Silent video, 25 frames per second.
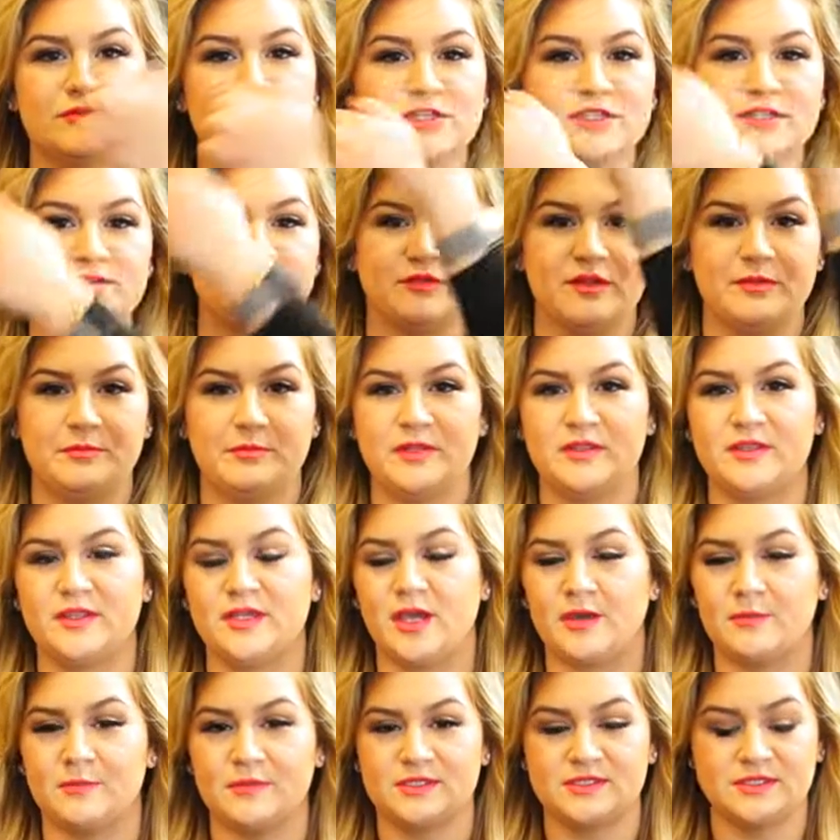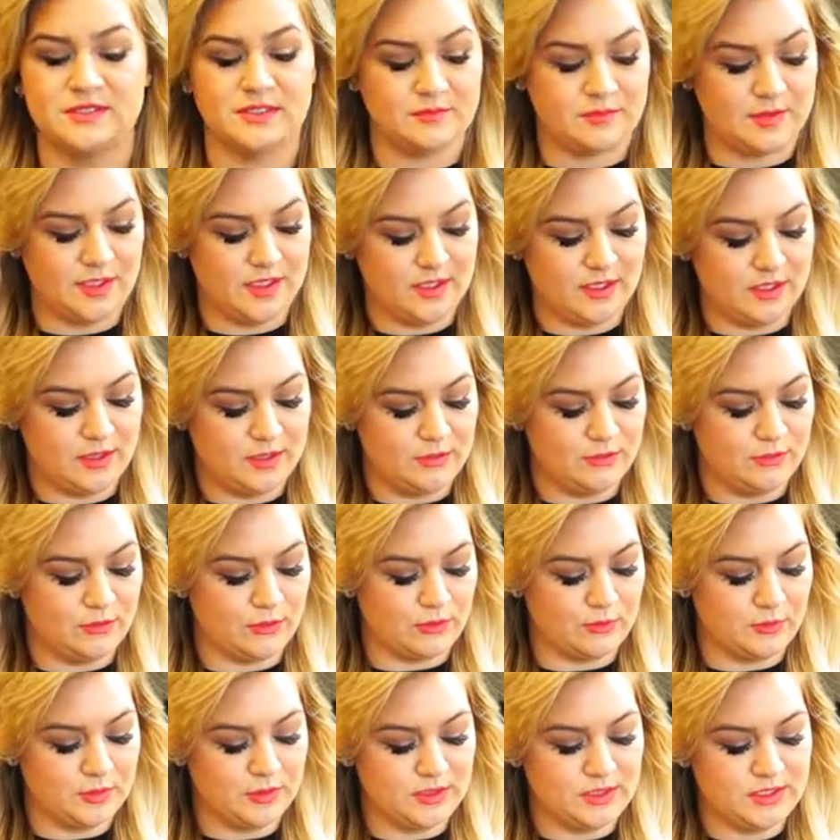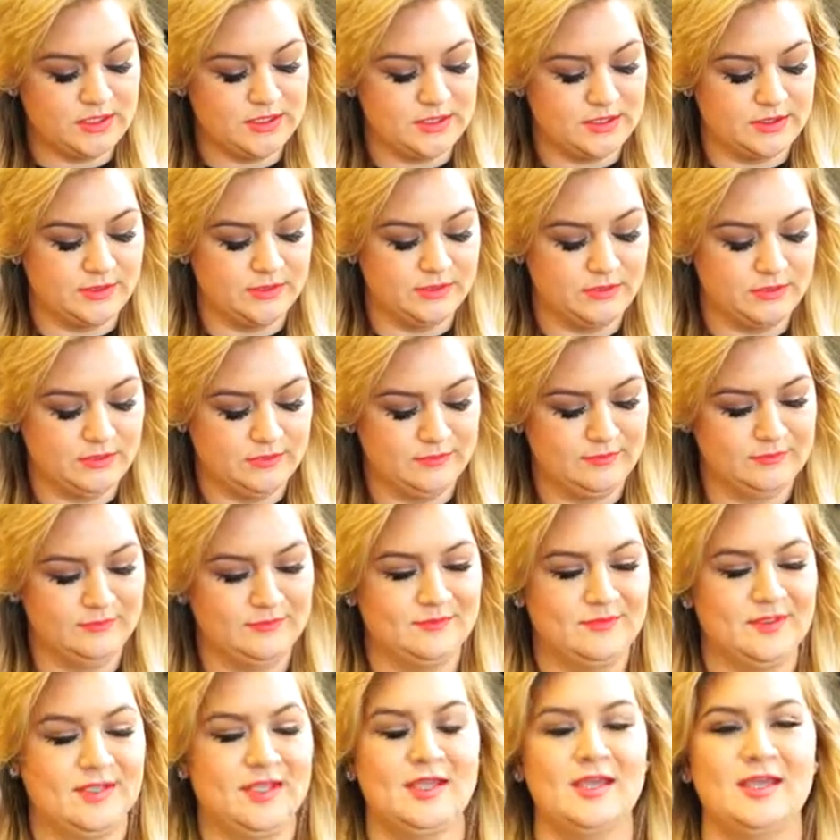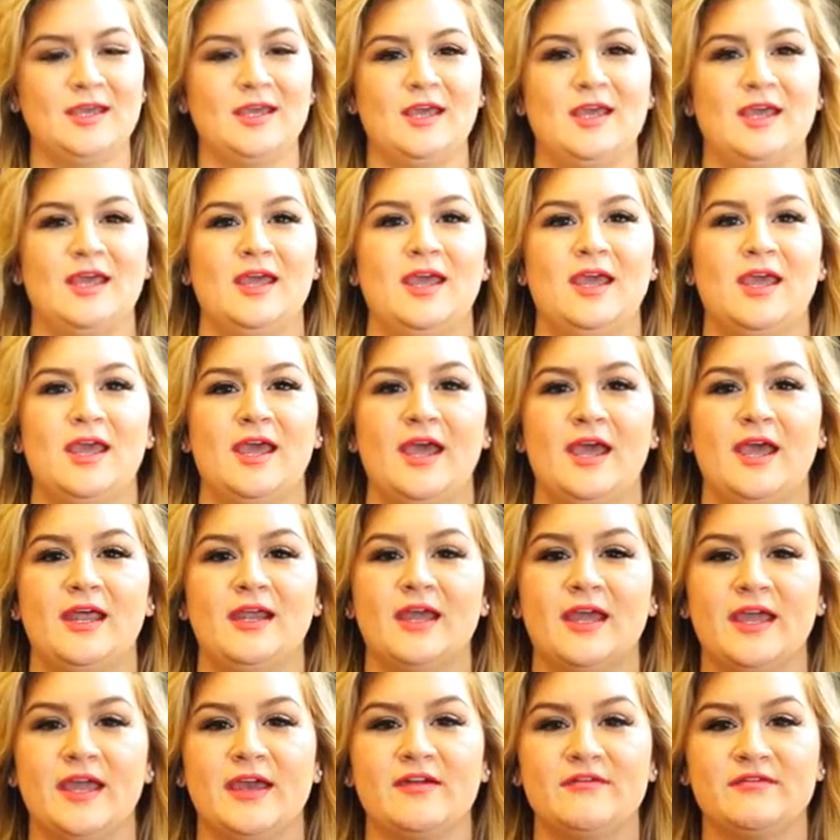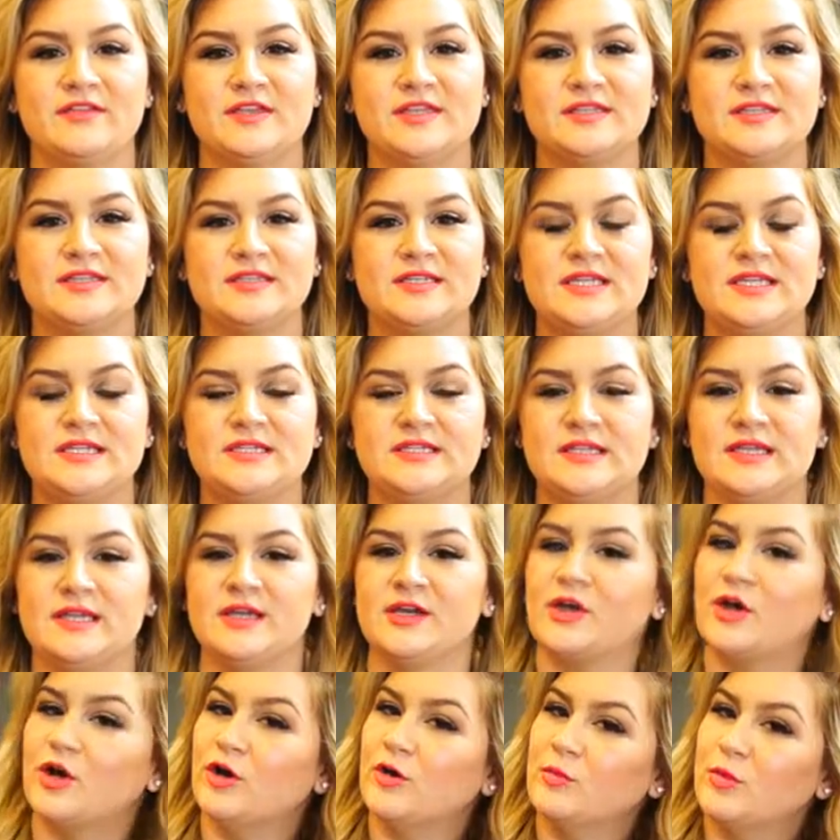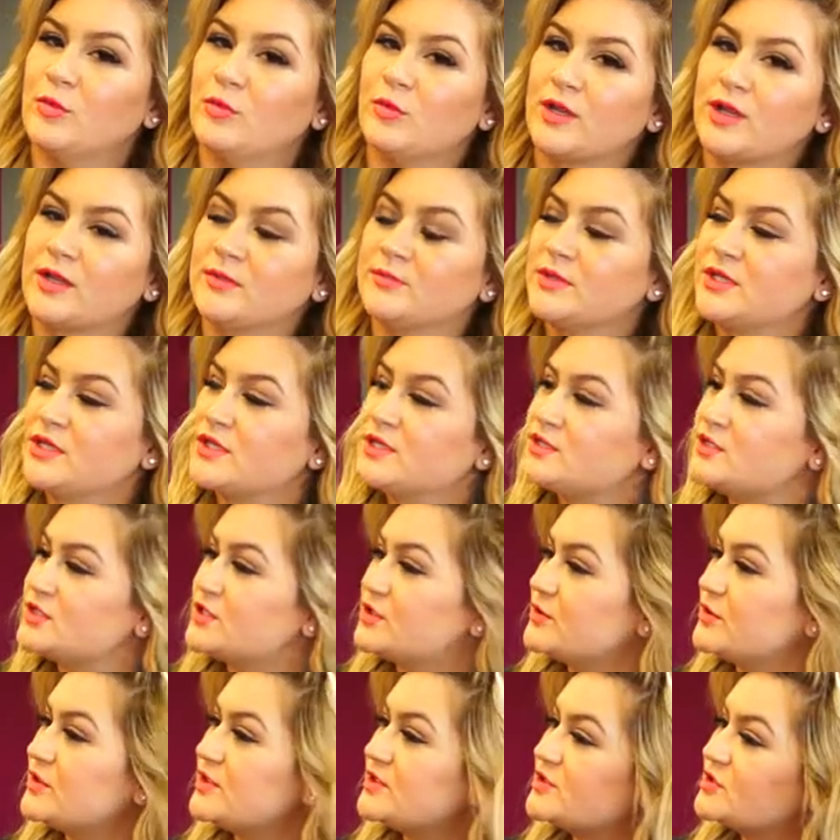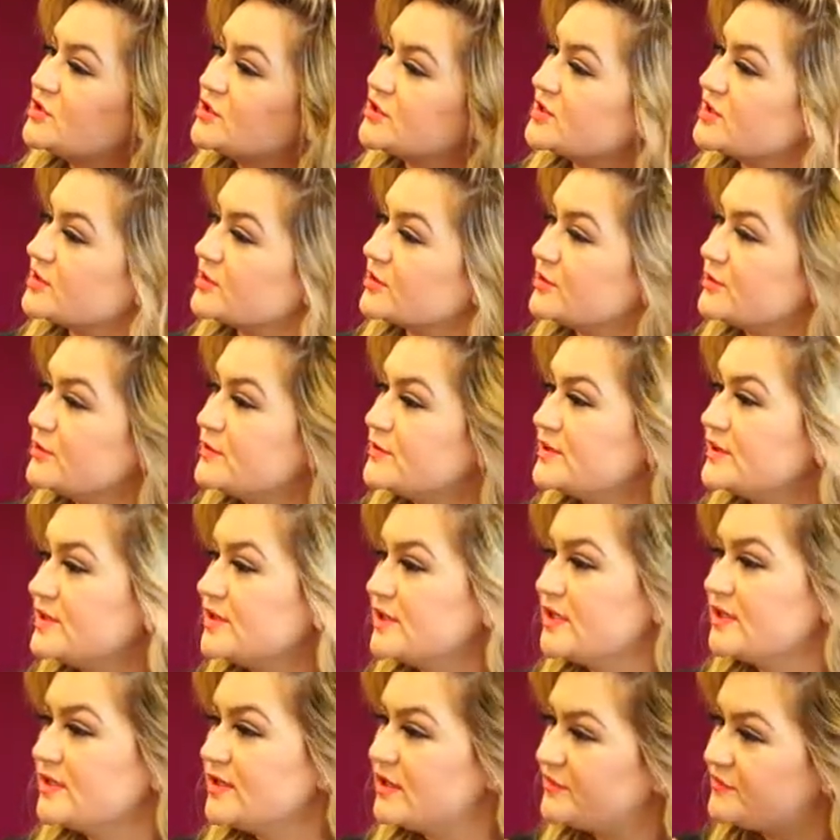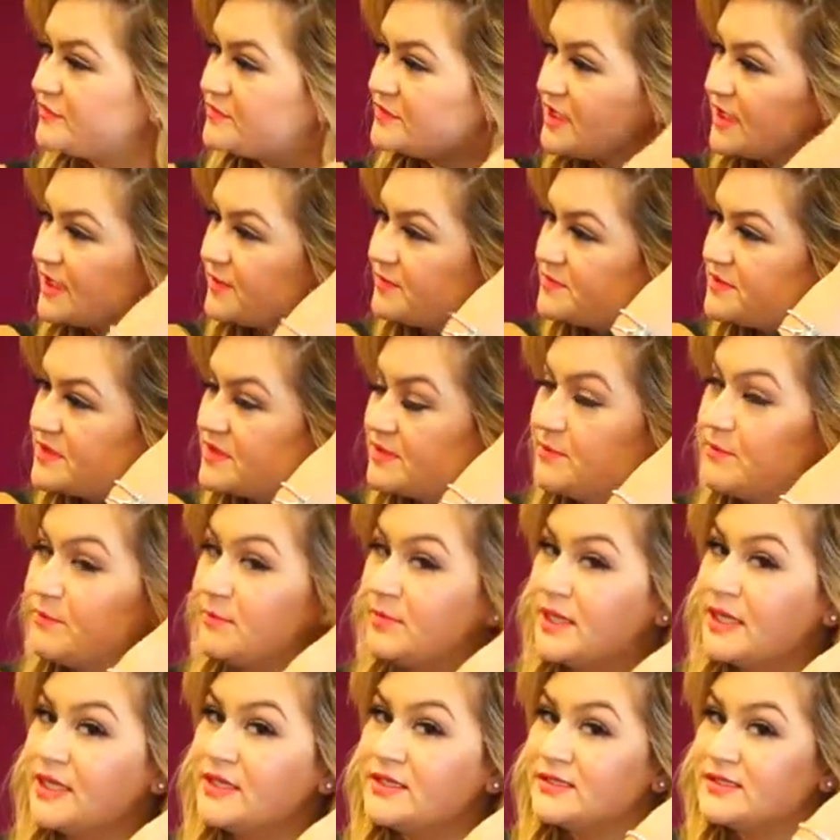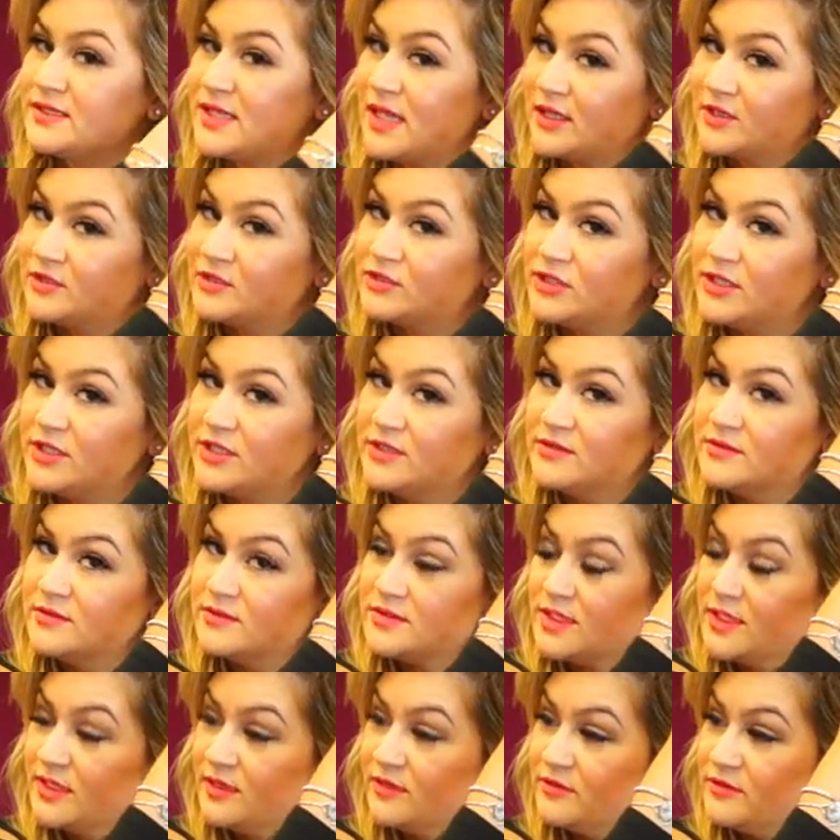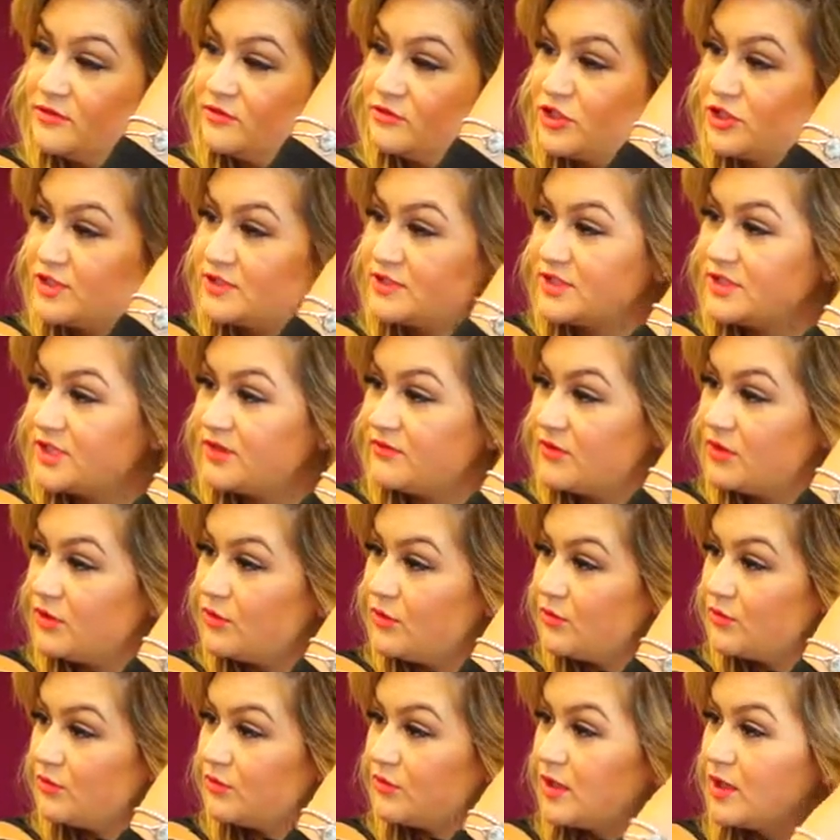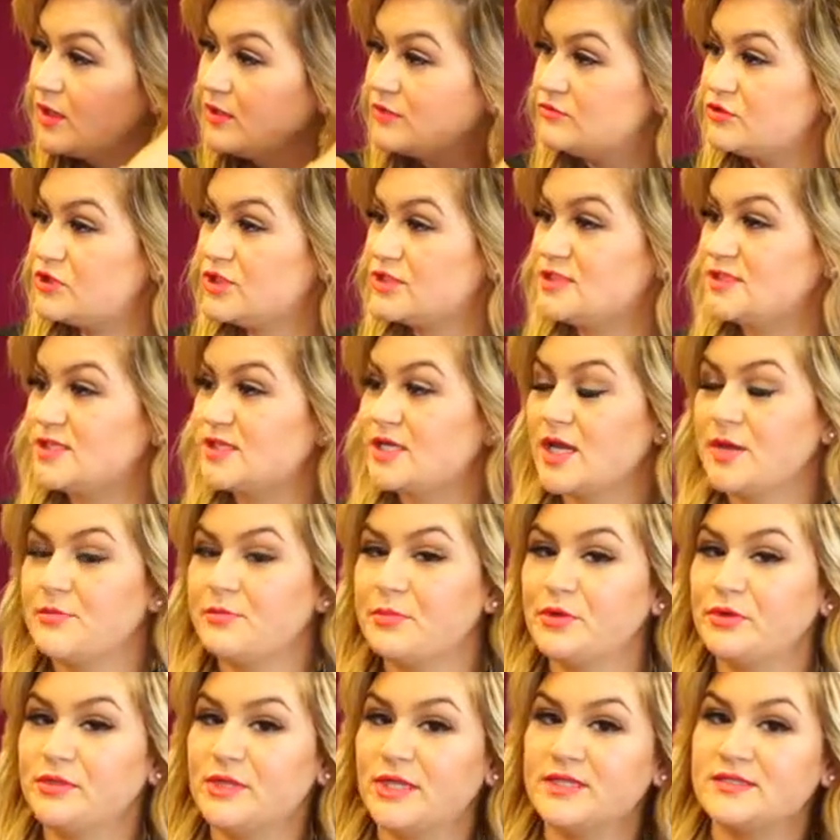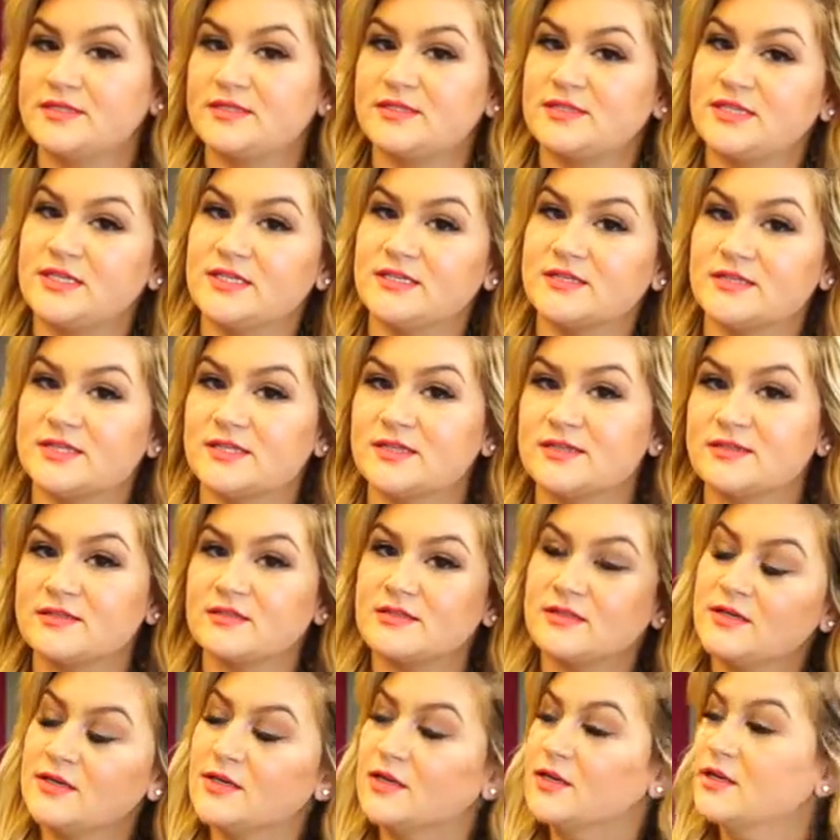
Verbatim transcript: Just flip it the opposite way that you normally do. And I have this teasing comb, and what I'm going to do is just loosely lift up some big sections and just give it just a couple nice teases.